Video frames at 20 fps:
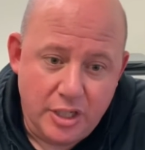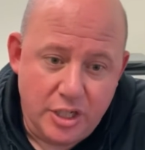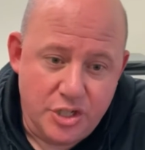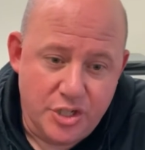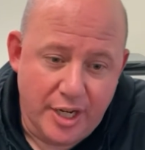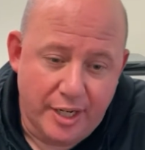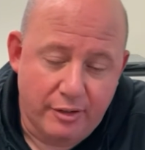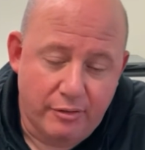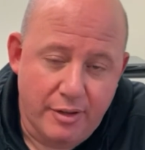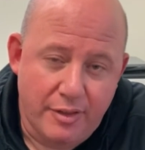
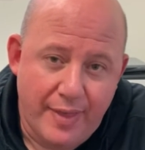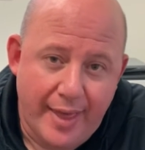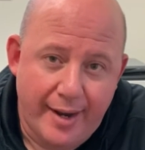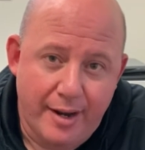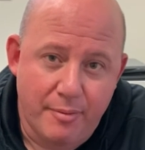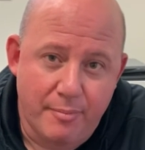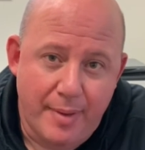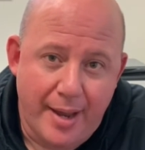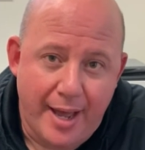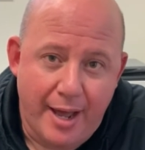Generally, that
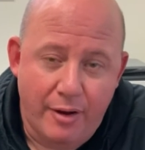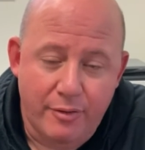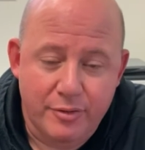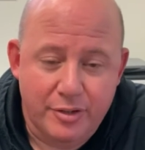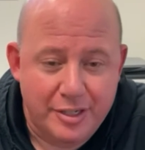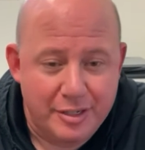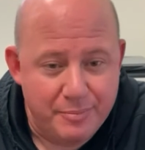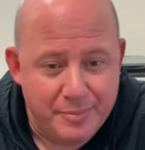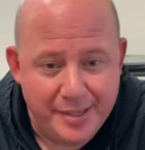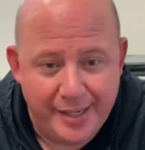
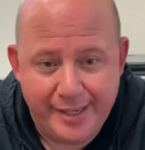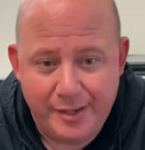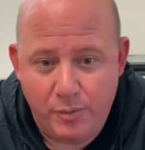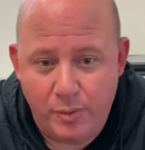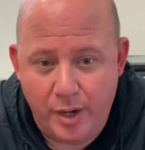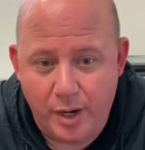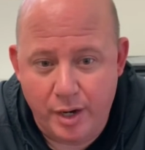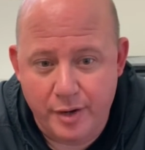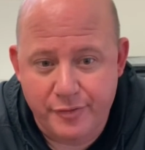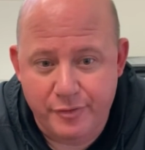amount could be
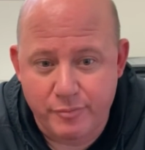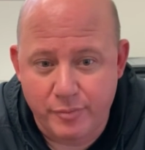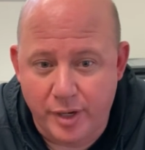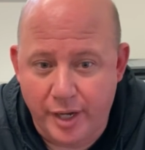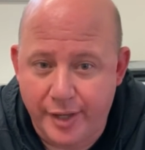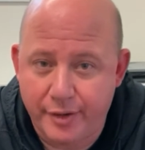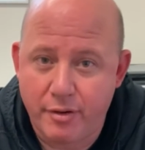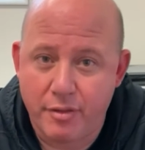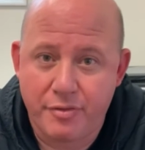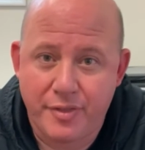anywhere from
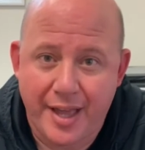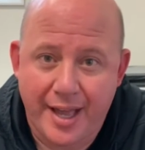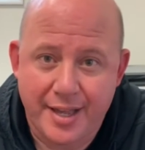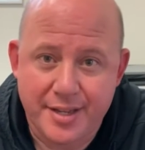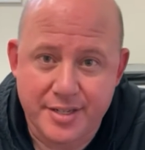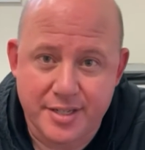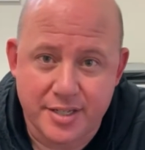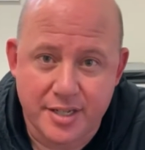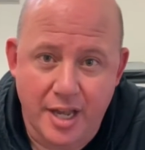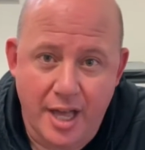
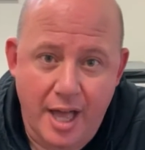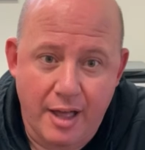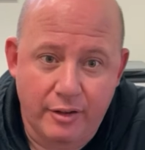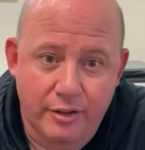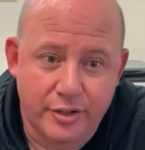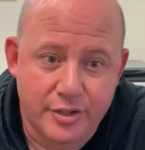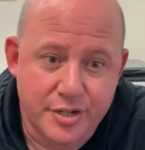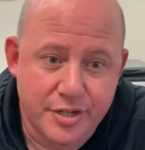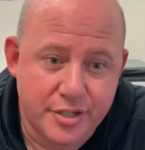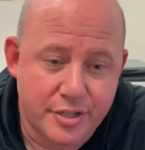
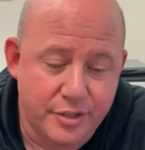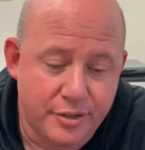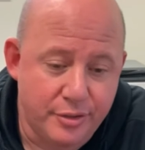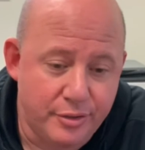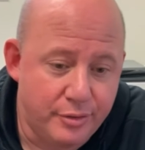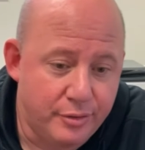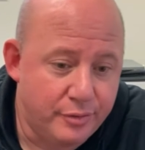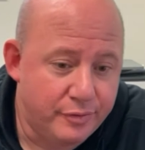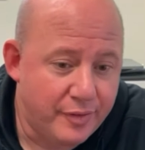$100,000 to